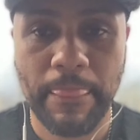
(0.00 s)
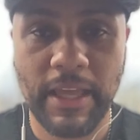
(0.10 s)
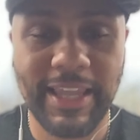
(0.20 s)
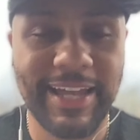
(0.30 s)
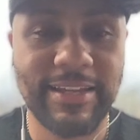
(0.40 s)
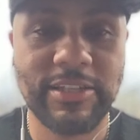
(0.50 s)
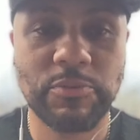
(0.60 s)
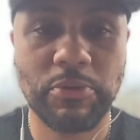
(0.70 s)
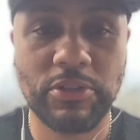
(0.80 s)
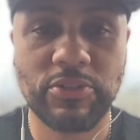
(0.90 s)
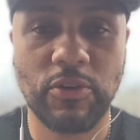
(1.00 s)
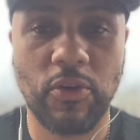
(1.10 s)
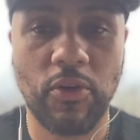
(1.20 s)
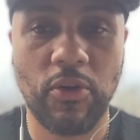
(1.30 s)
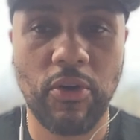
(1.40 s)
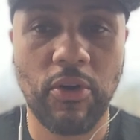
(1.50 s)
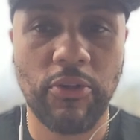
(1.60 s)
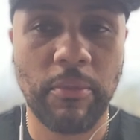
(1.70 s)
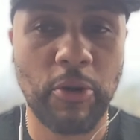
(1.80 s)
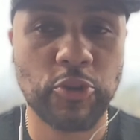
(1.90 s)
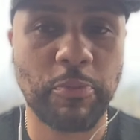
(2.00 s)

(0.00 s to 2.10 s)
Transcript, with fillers: A lot of these books are, are, are the most